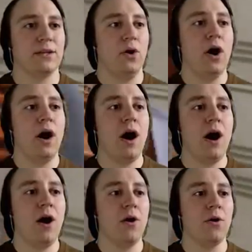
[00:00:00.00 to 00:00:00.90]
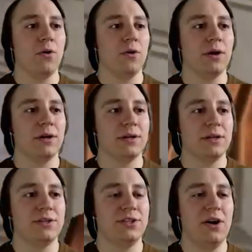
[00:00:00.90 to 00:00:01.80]
Whoa!
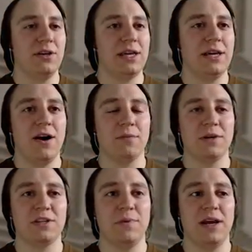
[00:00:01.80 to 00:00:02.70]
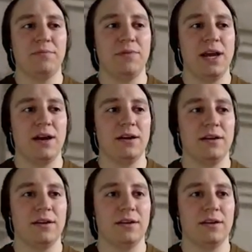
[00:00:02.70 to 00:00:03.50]
Donkey Kong must be up there.